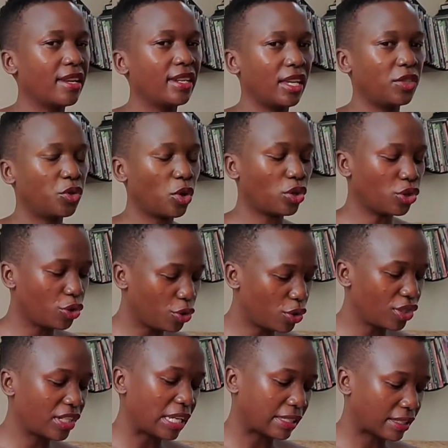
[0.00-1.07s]
told you, don't
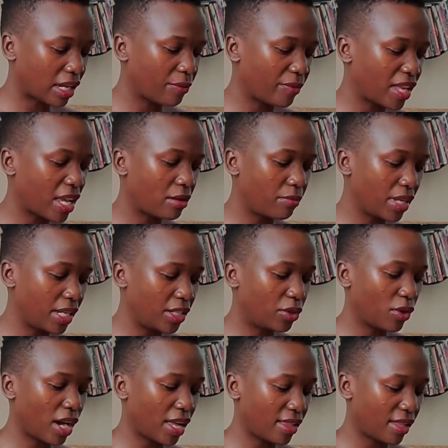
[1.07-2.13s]
just come here and belittle
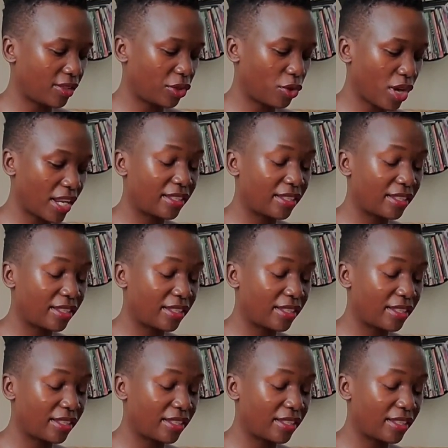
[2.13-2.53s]
others. You can